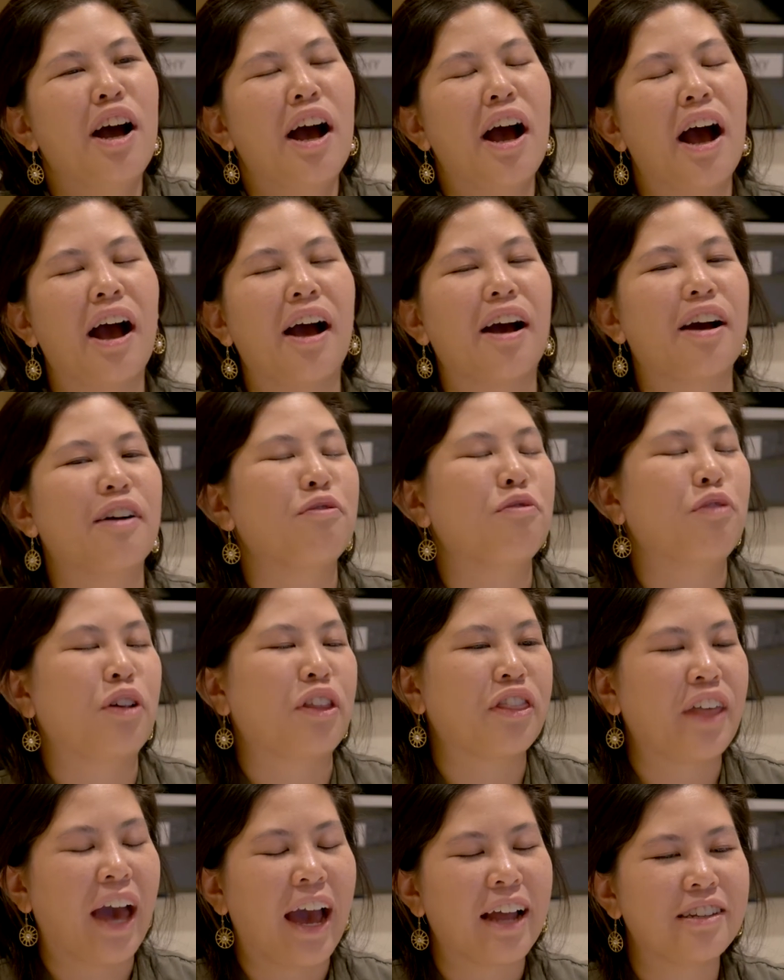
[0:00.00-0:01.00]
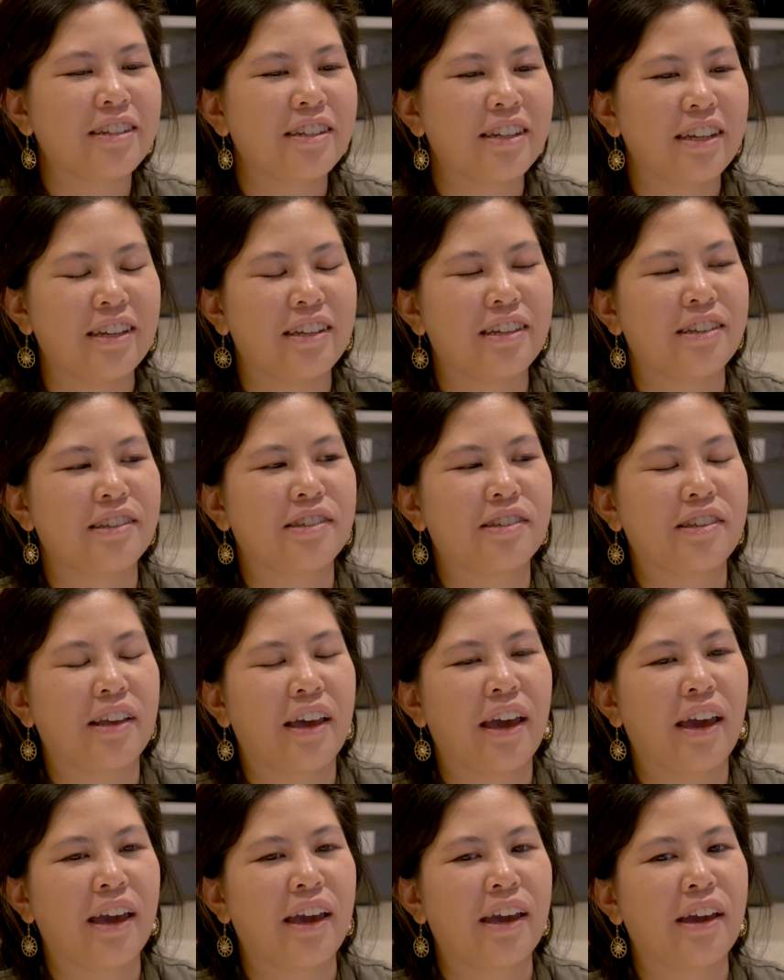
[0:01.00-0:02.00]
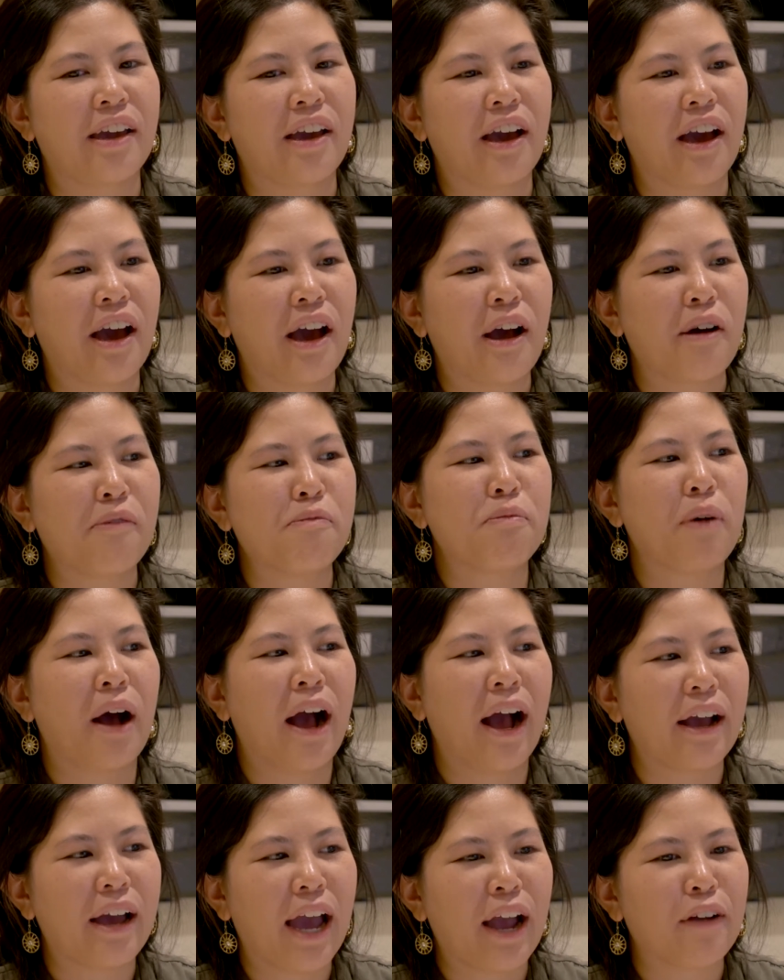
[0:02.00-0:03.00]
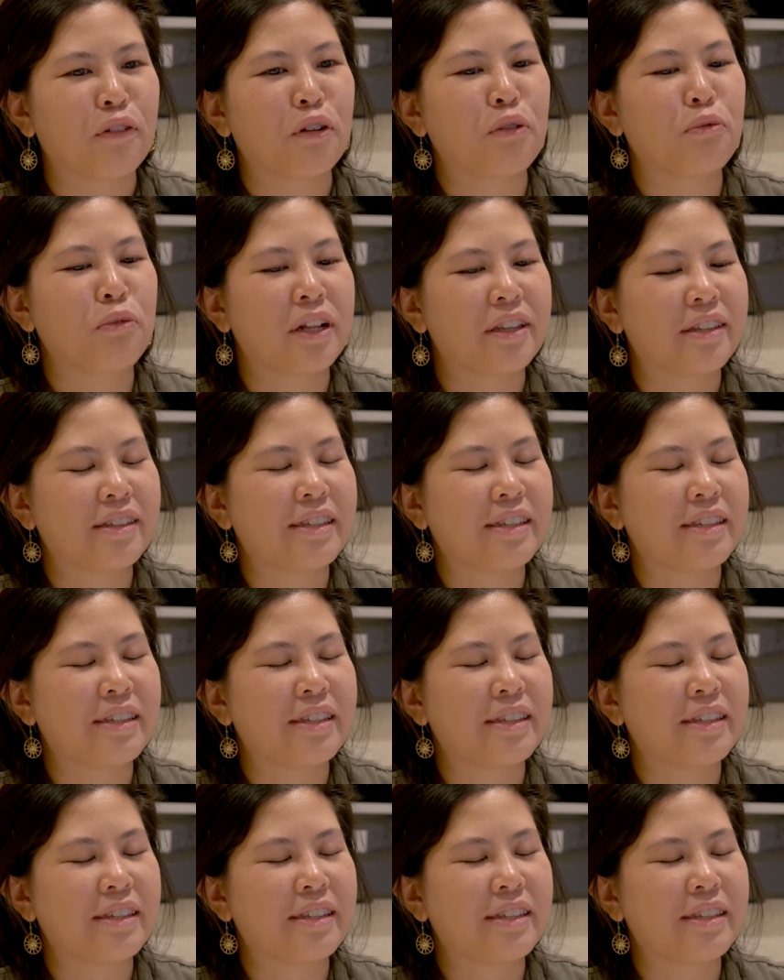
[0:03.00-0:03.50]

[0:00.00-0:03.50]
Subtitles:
But that is everyone